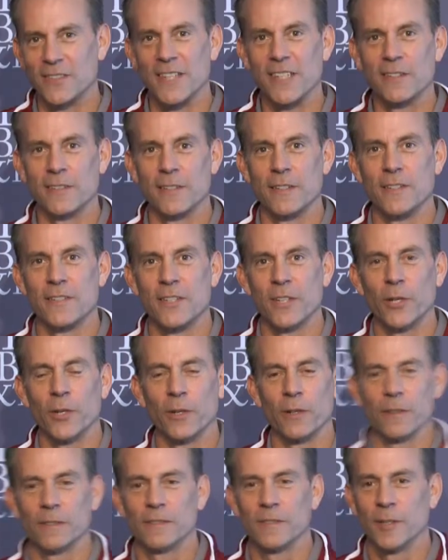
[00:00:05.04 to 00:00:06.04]
Season is
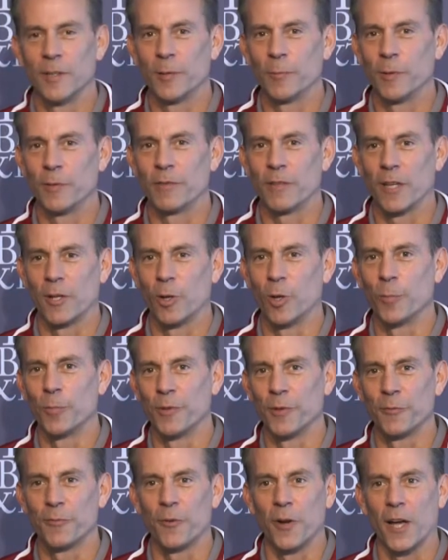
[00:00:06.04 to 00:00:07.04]
here. We've got
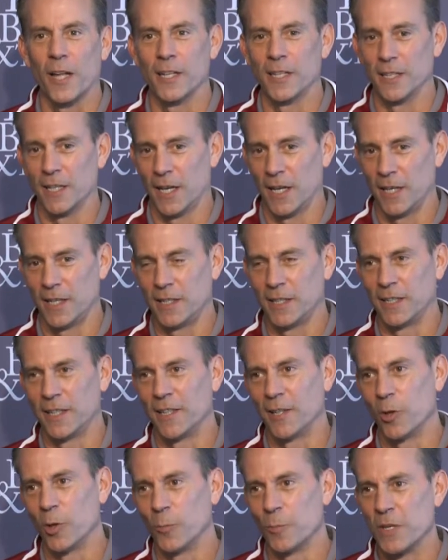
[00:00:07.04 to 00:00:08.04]
opener Friday night, and
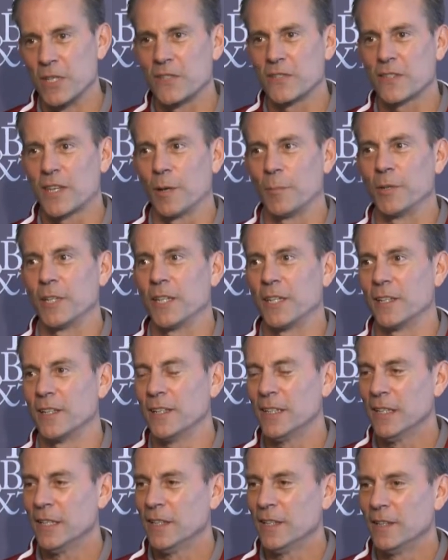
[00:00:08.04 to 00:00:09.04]
then Ole Miss coming in
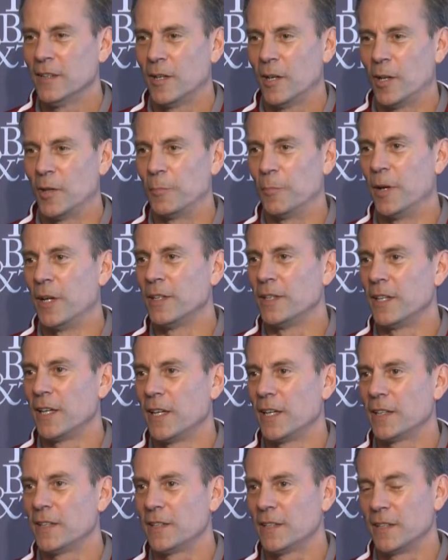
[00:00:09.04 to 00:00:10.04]
on
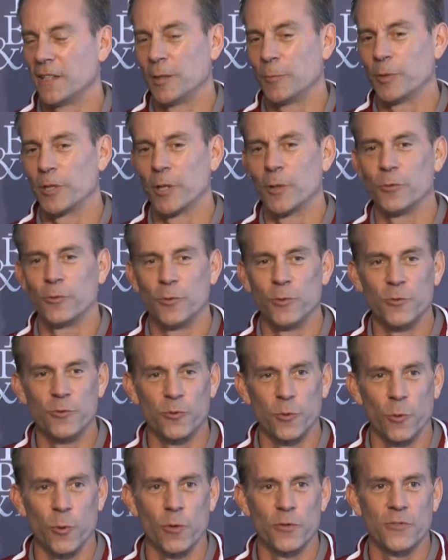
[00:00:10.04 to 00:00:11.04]
Monday, and then we go to
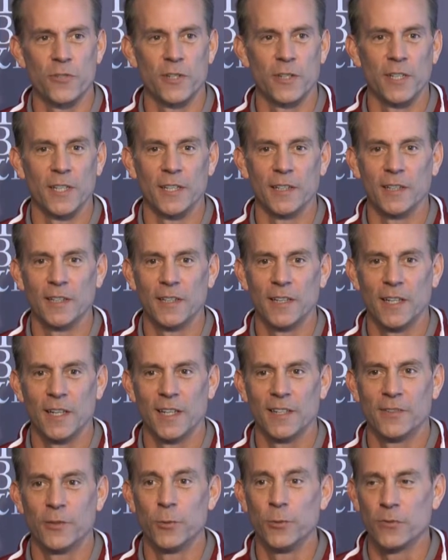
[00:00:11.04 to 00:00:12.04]
Georgia and
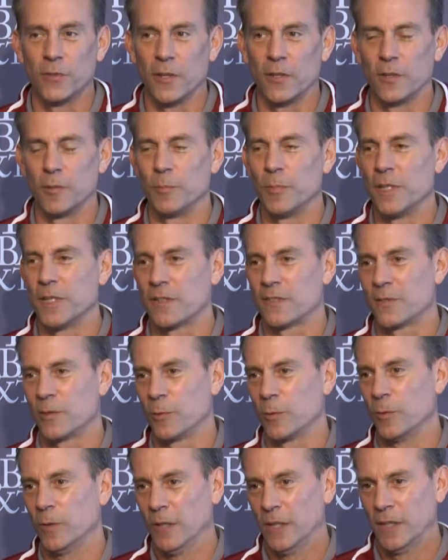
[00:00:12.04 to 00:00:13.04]
then to Southern Miss.
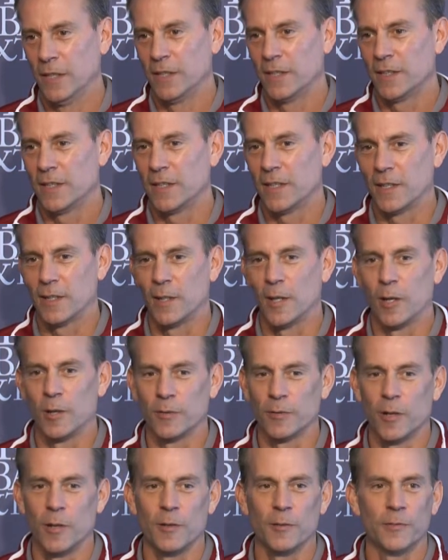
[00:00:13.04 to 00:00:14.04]
So
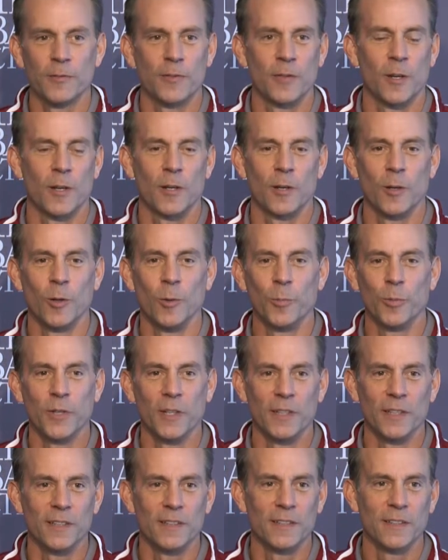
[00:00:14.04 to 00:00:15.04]
our
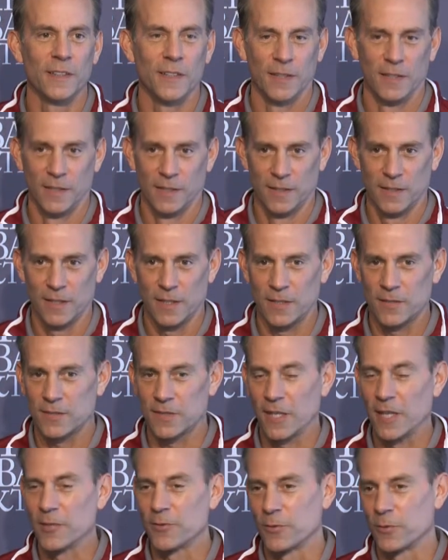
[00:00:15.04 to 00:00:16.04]
opening
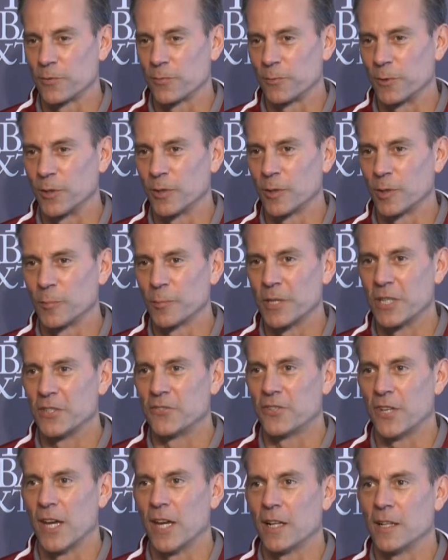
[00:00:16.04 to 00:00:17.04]
schedule is really going to be a
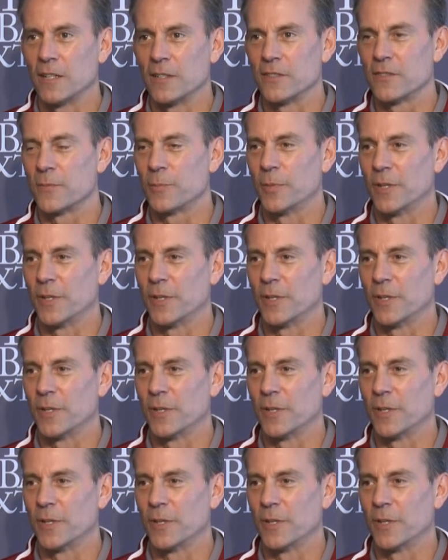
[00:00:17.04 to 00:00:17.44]
challenge.